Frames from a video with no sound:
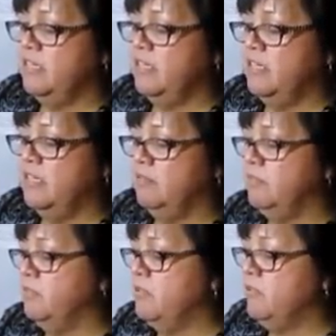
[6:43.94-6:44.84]

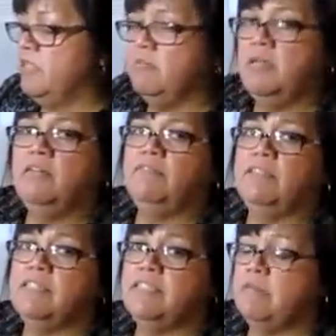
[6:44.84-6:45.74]
It won't come off with
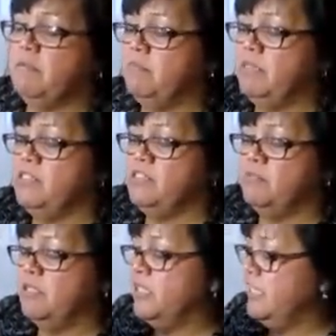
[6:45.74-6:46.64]
a Stampin' Mist. You
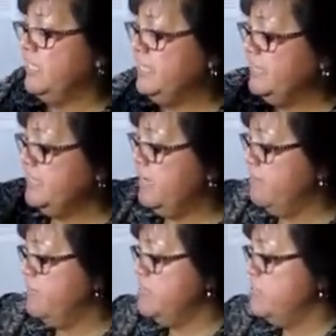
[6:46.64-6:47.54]
really need to
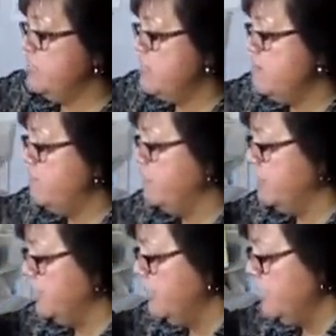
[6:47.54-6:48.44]
have this stuff.
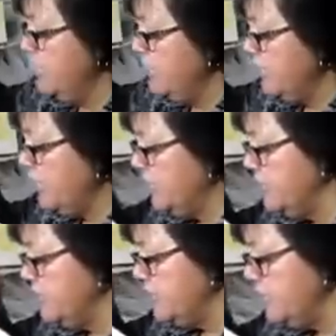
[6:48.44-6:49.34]

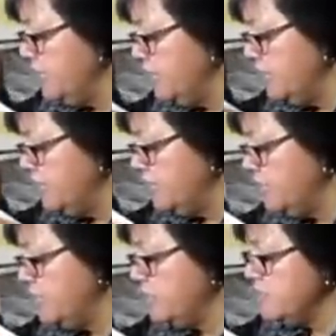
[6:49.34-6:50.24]
And then,
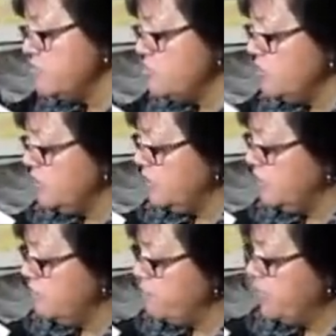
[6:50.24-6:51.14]
let's
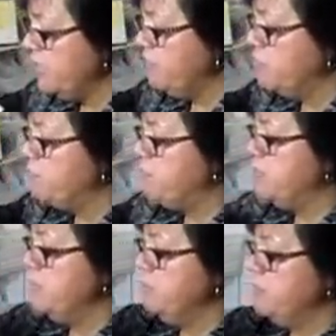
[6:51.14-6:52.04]
see, I have a
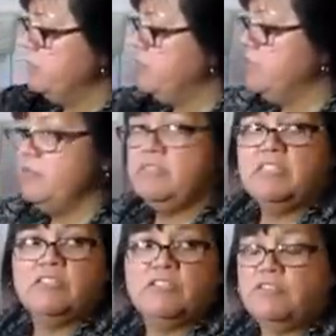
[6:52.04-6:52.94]
big pair of
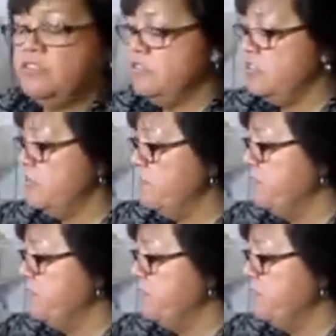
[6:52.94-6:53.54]
scissors